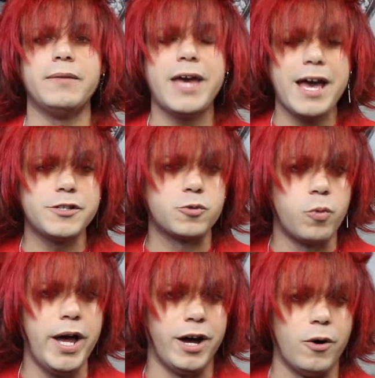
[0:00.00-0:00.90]
them as
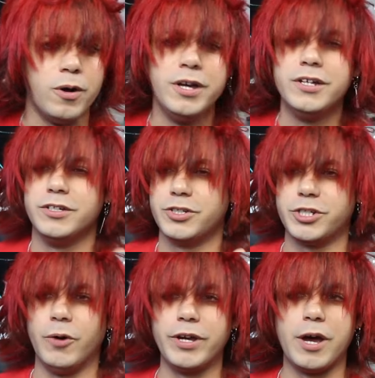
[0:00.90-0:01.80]
well,
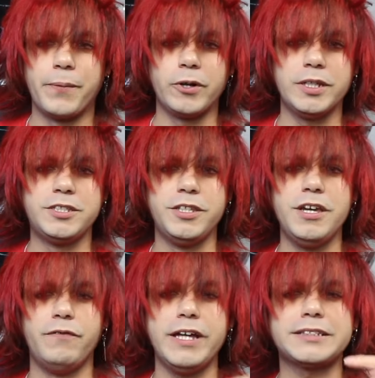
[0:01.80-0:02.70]
showing up early to
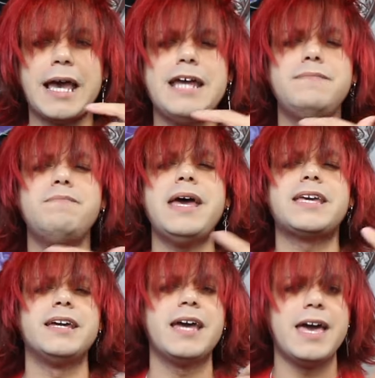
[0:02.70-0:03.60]
the events and
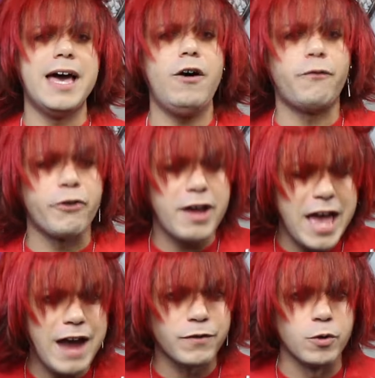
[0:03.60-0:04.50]
making it hell for
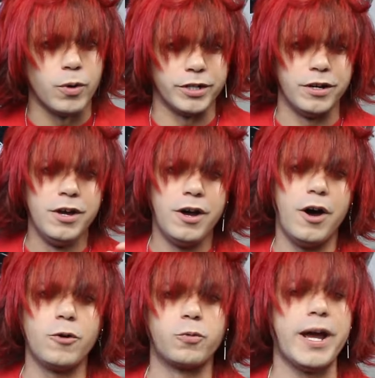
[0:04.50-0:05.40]
everyone
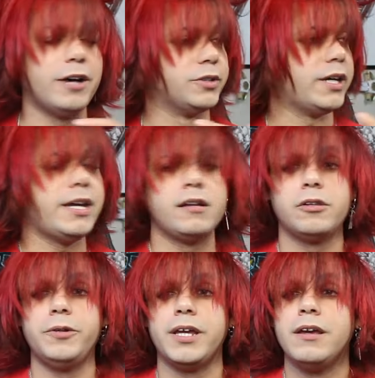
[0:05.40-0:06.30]
around,
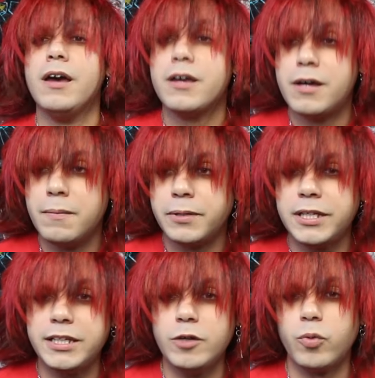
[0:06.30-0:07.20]
including
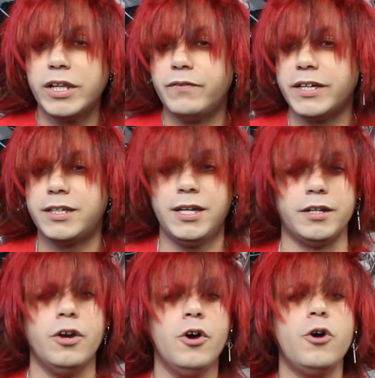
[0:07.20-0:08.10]
completely relevant
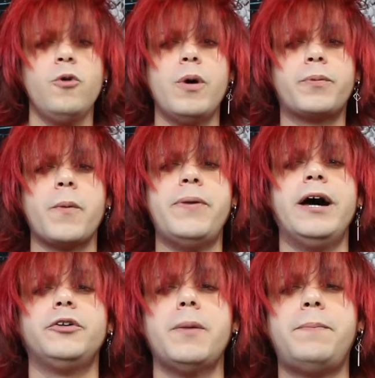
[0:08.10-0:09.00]
kid who will
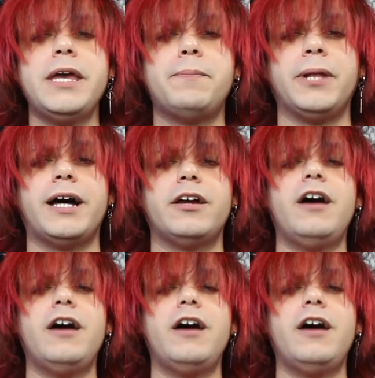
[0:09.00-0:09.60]
propel the B-plot